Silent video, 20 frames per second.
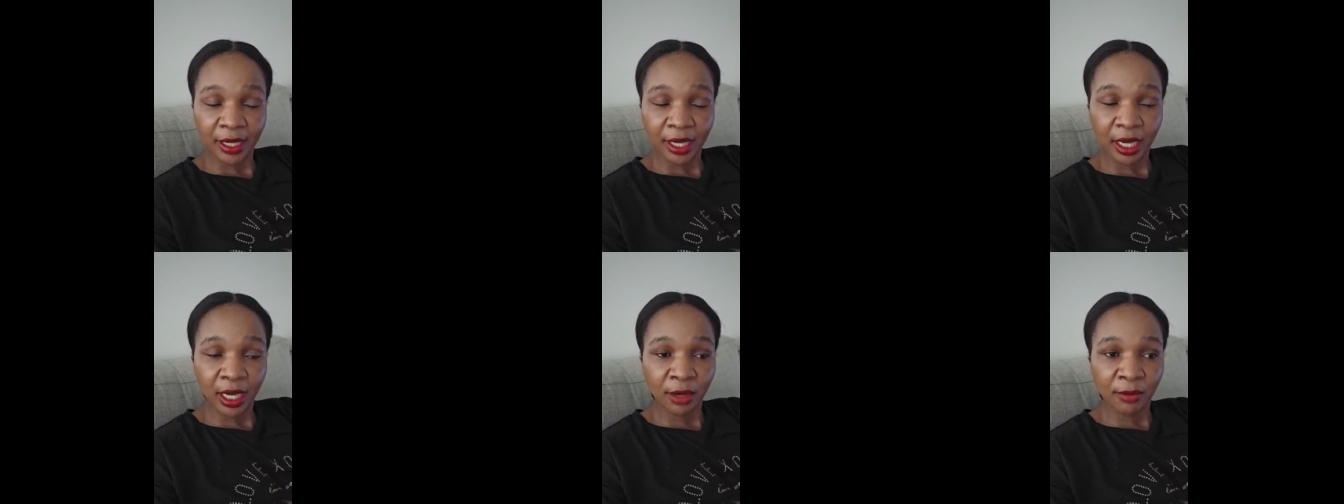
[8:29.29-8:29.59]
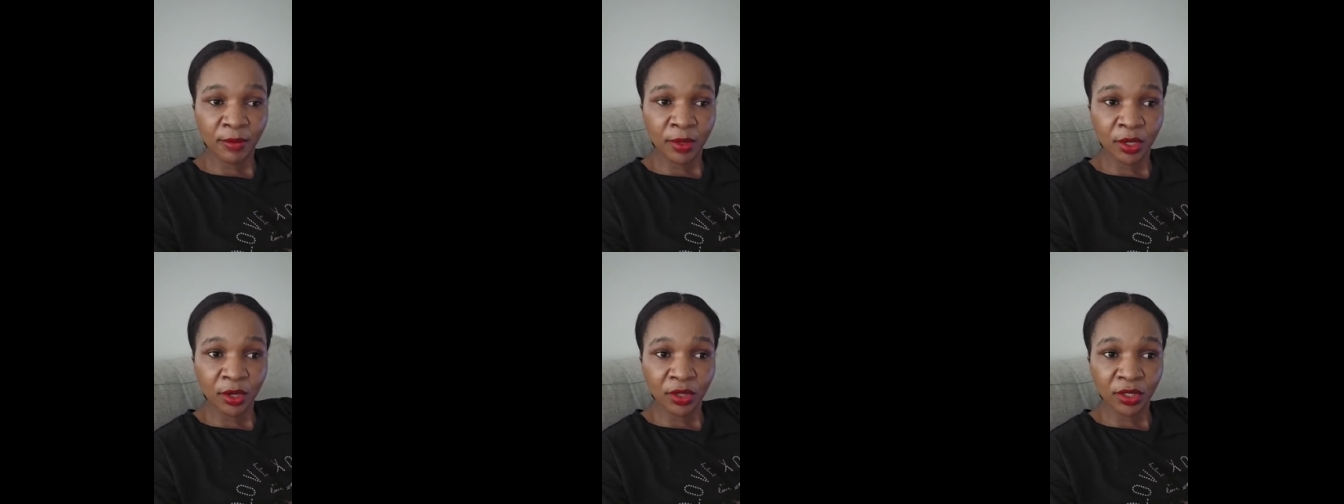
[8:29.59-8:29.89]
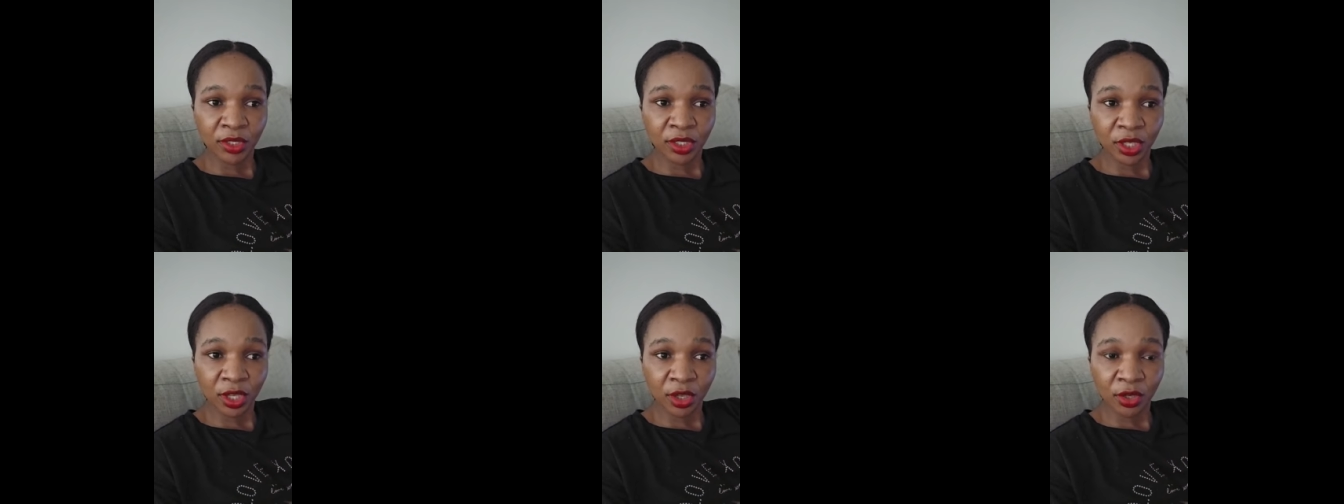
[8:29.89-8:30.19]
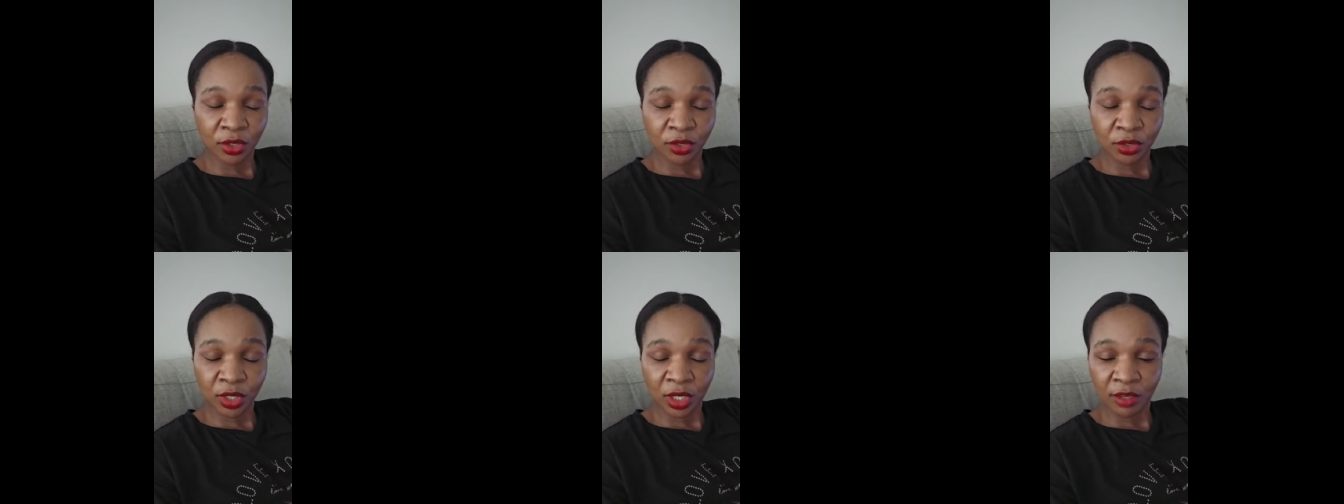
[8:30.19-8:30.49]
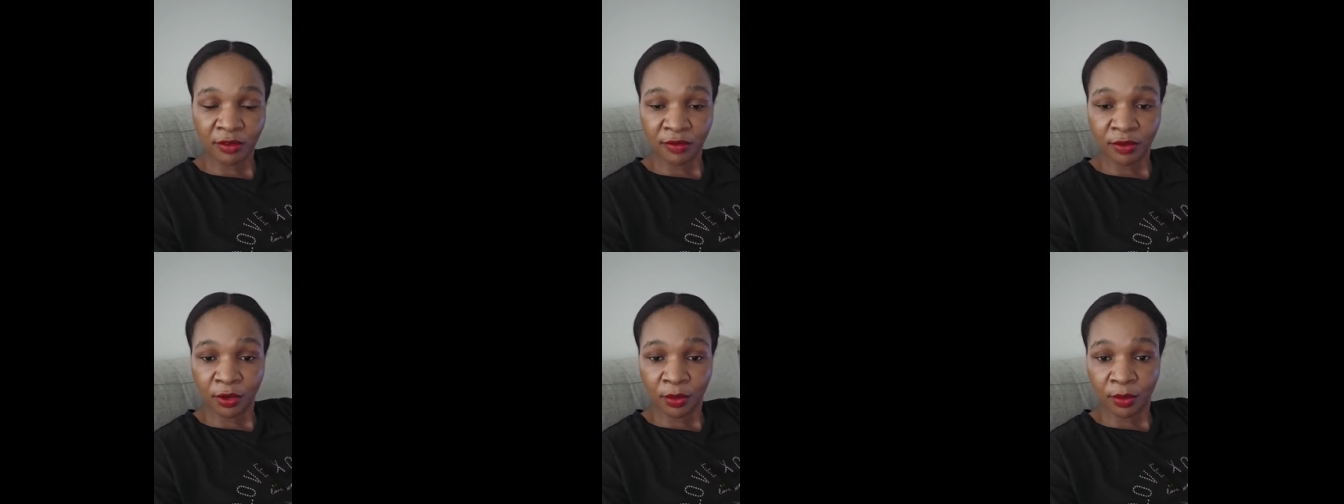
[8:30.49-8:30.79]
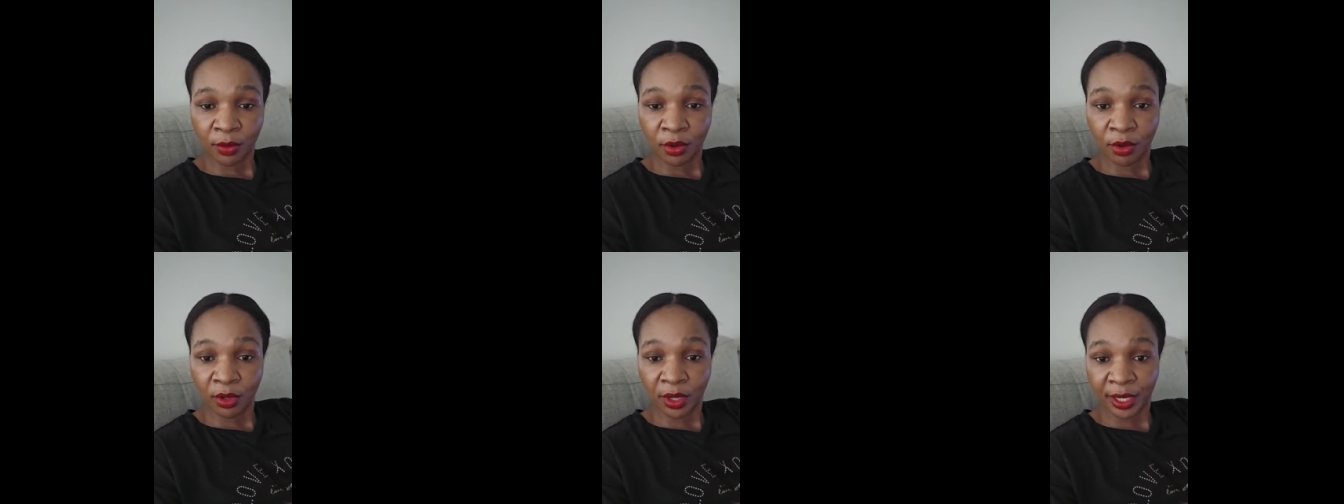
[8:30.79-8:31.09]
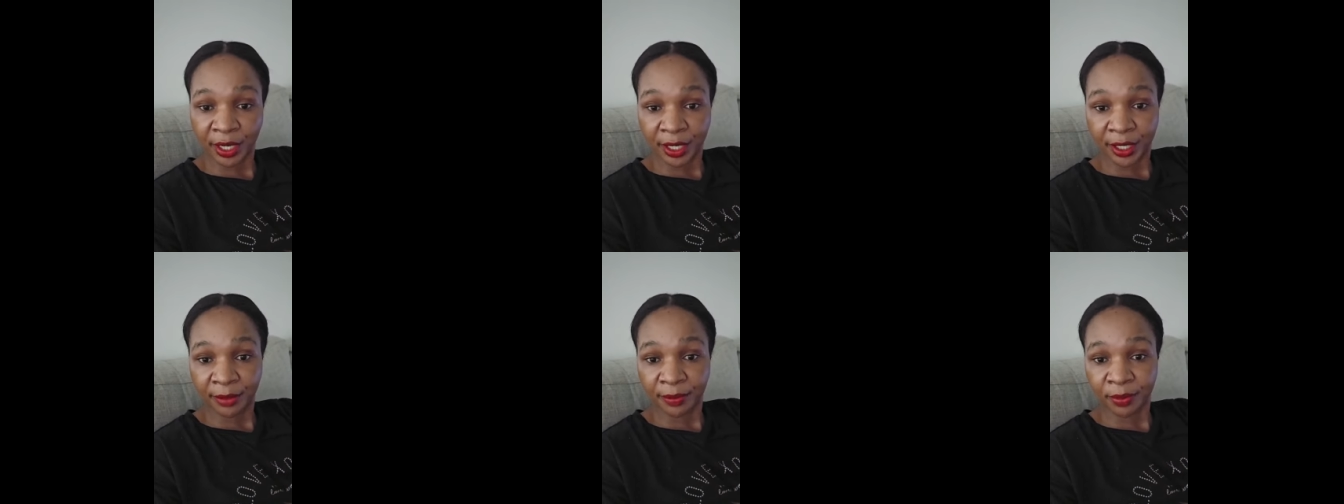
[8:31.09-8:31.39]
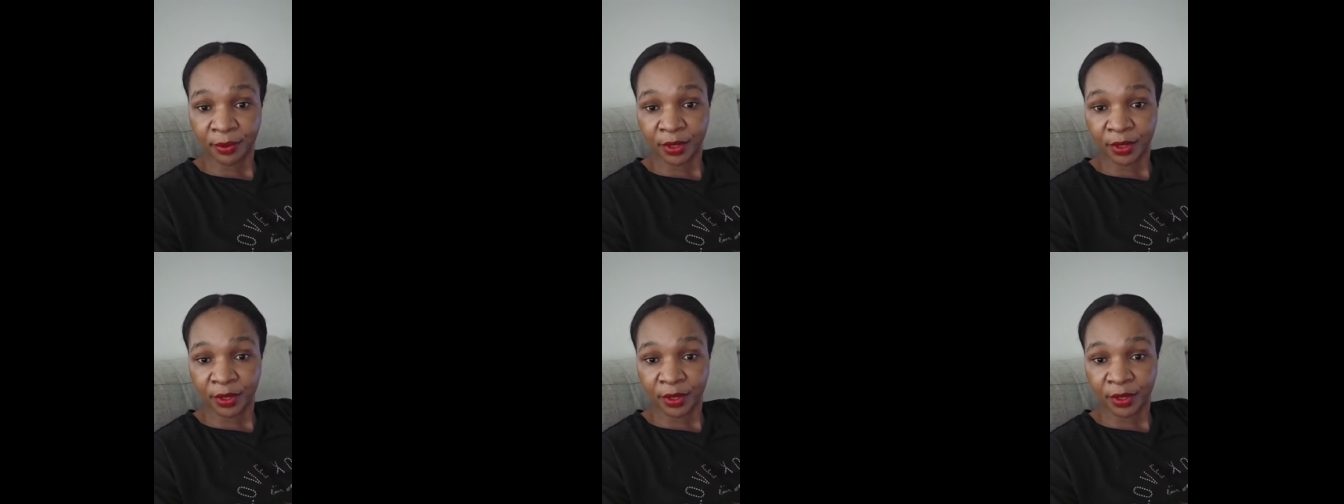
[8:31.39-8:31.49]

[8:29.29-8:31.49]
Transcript: I'll be continuing to give you more help